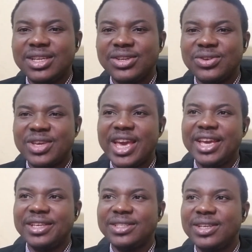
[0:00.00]

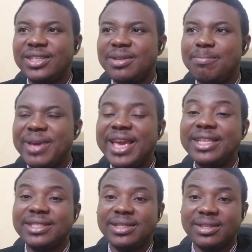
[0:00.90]
Okay, so it's a
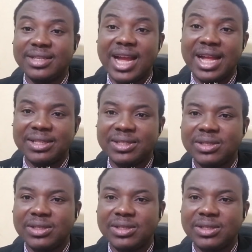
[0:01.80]
baked tart